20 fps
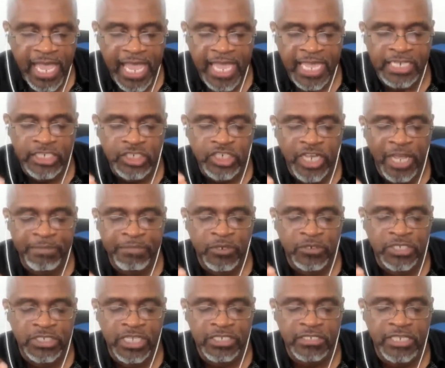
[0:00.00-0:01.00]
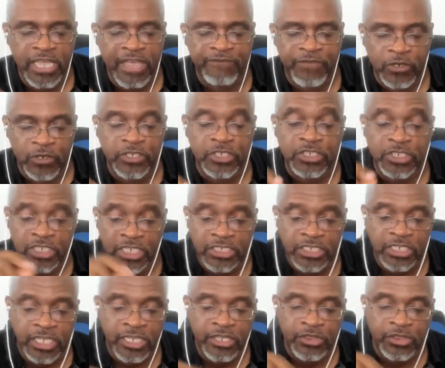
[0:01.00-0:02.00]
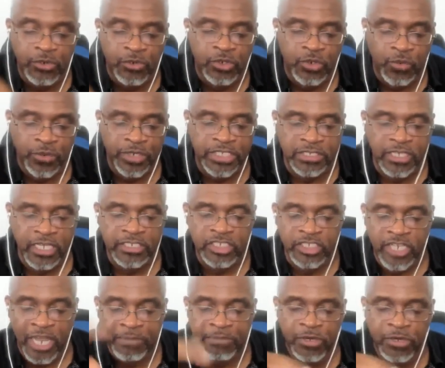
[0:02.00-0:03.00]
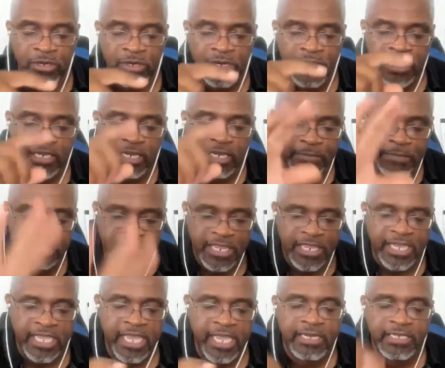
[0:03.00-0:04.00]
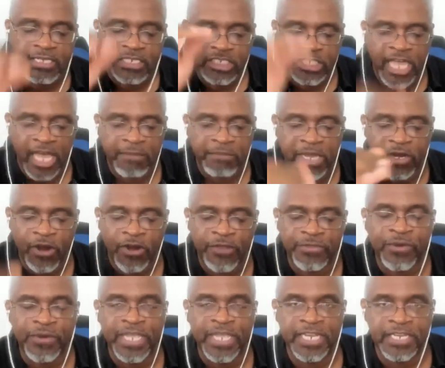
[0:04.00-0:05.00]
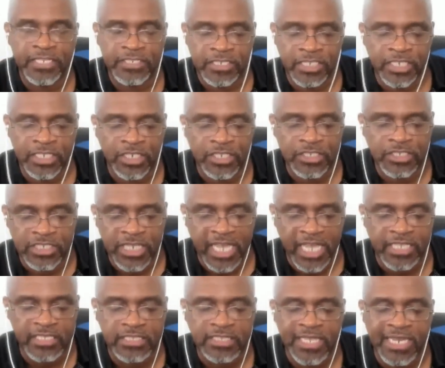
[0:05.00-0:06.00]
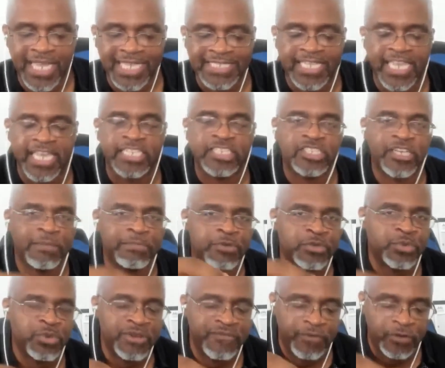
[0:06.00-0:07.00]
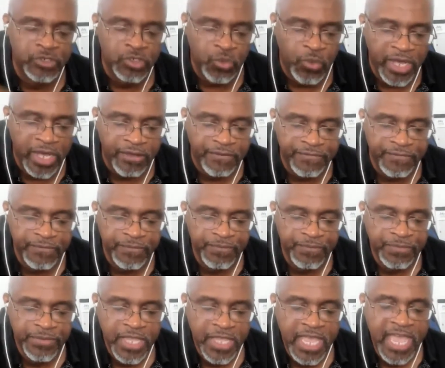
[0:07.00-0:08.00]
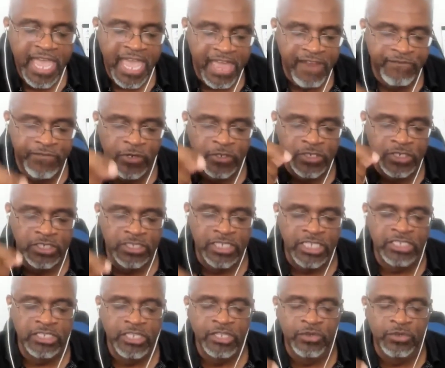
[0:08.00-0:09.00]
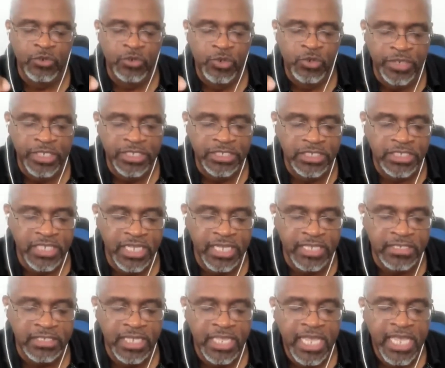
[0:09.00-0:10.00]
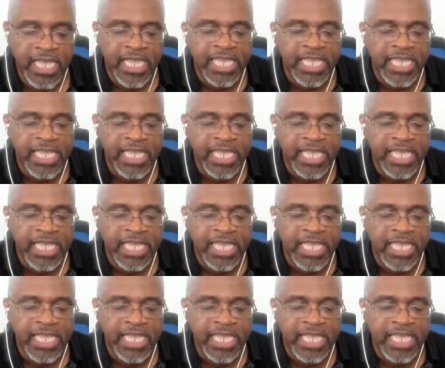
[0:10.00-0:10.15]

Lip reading: and chapter 6, and verses 16 through 26, John MacArthur, in his teaching, states that Isaiah chapter 3, verse 12 and verses 16 through 26